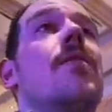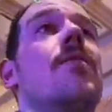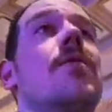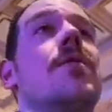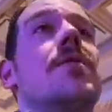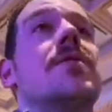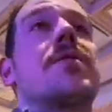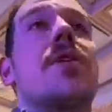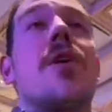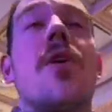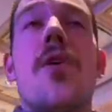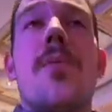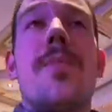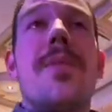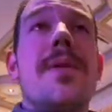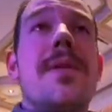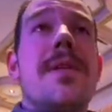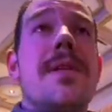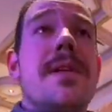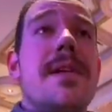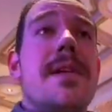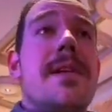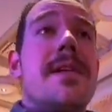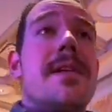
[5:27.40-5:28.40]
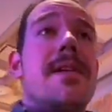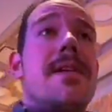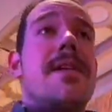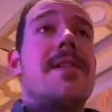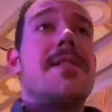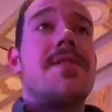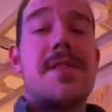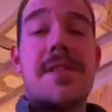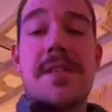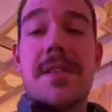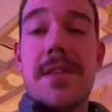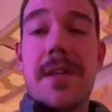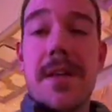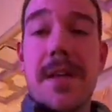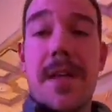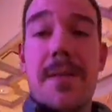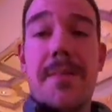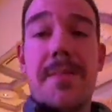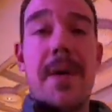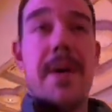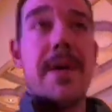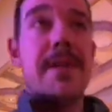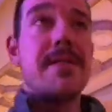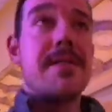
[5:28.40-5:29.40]
We're just hoping he's just clicking
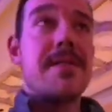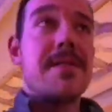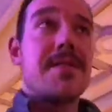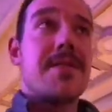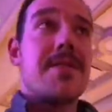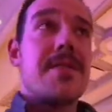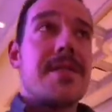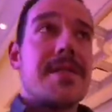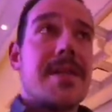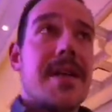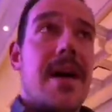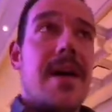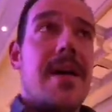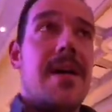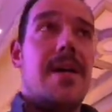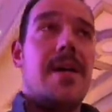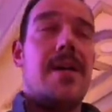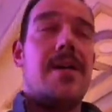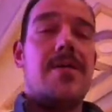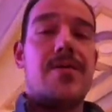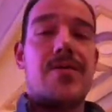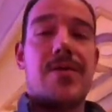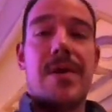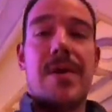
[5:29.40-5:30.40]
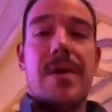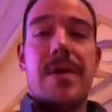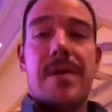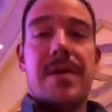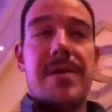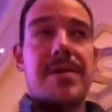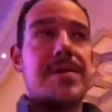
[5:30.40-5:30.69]
buttons or he's got a heart draw.